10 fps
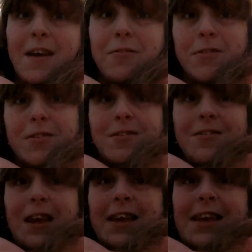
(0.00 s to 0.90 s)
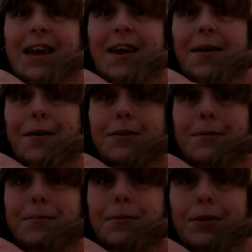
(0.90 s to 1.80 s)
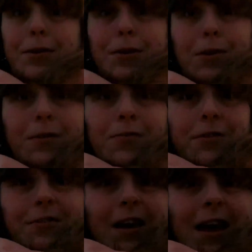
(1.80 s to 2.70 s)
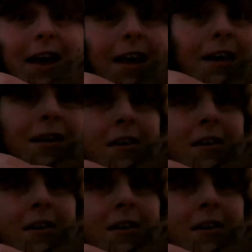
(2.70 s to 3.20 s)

was just checking out the beautiful sky,